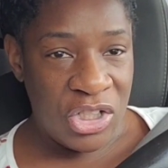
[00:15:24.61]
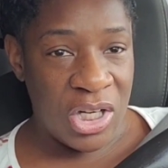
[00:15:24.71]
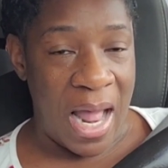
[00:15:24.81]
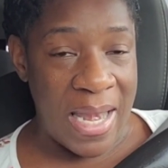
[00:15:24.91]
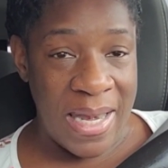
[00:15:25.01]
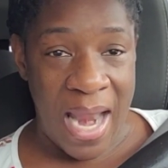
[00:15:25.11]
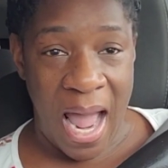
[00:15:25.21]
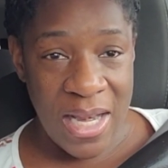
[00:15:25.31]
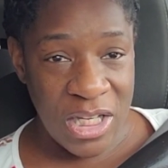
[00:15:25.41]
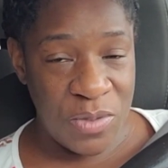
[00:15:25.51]
Should I
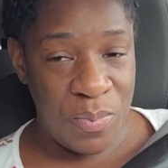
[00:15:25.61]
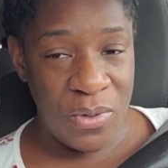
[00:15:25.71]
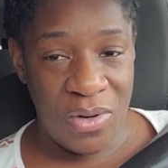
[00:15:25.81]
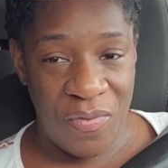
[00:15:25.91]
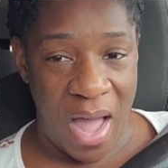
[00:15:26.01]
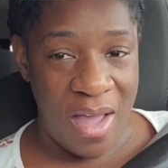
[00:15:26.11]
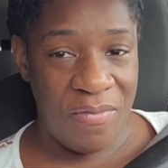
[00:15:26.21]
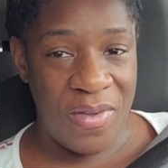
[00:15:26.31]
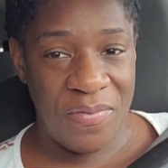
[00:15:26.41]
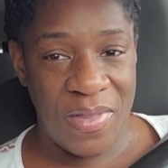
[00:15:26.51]
not dispute the
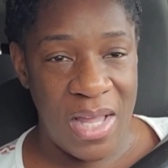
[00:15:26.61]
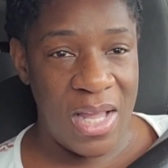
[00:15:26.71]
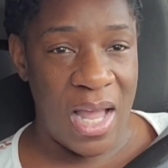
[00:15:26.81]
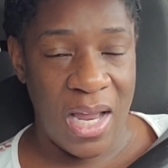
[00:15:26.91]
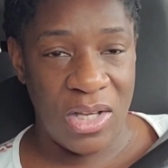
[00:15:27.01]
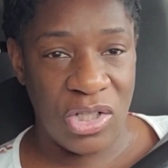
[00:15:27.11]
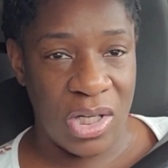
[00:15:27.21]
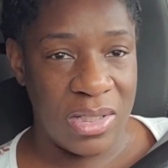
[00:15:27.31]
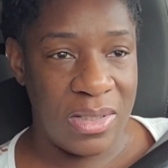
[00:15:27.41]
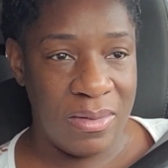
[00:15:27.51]
$550 and
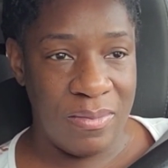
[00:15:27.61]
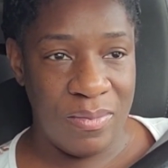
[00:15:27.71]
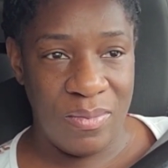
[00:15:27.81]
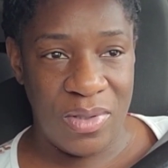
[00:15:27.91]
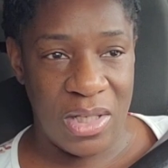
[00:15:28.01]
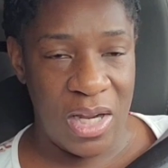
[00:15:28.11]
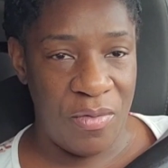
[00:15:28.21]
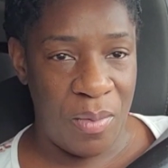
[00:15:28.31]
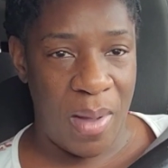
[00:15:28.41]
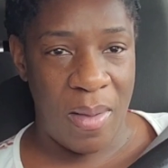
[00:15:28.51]
just
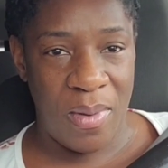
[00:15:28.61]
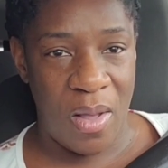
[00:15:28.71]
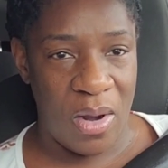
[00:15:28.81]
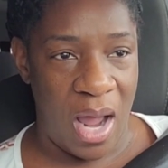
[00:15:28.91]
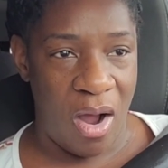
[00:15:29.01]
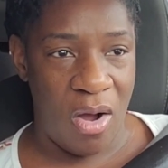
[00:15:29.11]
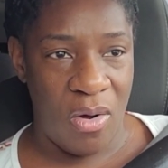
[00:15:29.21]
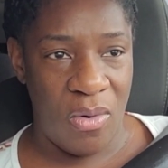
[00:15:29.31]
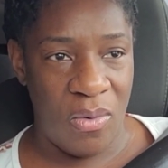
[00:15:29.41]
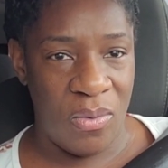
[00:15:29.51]
deliver the baby on our
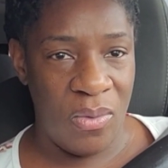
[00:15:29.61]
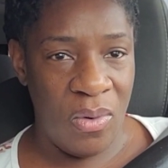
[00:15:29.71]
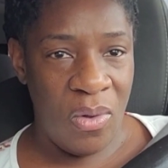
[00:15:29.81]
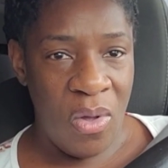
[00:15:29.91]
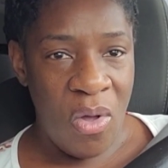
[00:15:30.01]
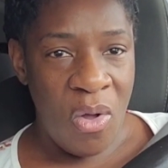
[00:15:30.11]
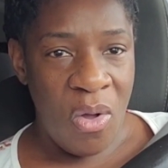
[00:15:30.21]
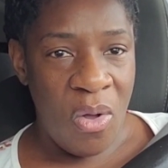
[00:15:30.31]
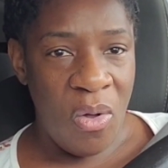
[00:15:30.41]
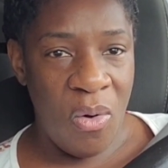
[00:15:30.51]
own?
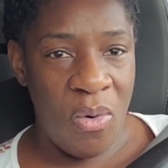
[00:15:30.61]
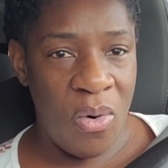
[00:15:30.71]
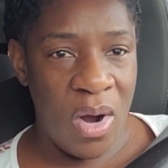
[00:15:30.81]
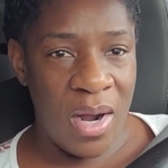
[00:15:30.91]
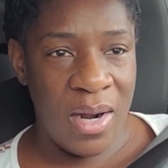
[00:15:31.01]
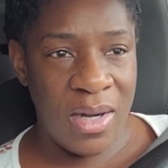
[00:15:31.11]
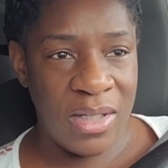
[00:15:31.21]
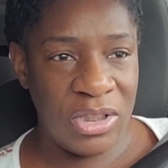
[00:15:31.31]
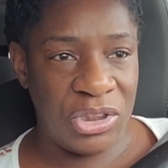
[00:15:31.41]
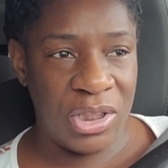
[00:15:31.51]
Or
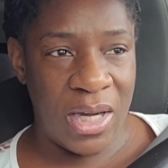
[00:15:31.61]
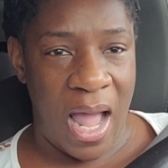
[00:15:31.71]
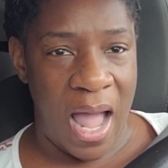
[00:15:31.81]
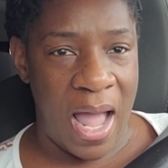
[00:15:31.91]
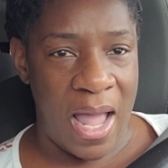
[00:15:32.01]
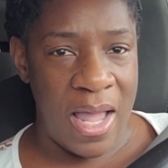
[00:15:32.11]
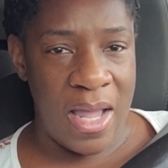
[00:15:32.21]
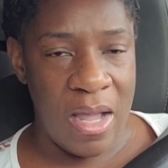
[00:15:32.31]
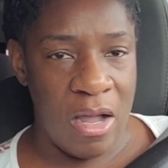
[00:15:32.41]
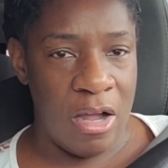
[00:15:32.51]
should I